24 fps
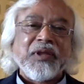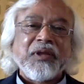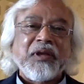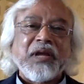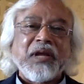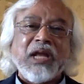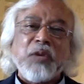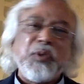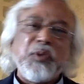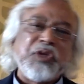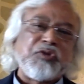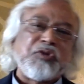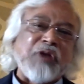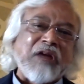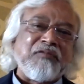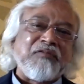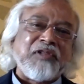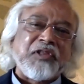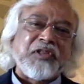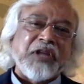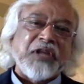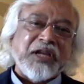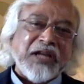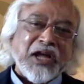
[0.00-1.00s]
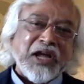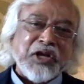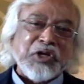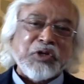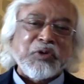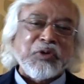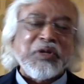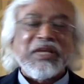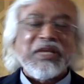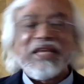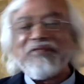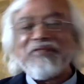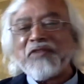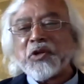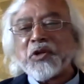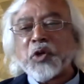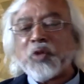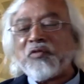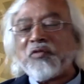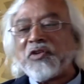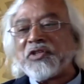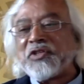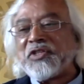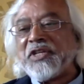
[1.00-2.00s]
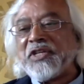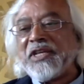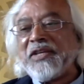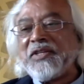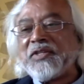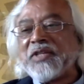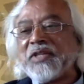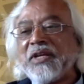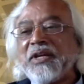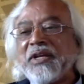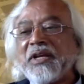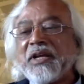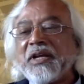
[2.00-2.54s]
And we travel the country, even overseas,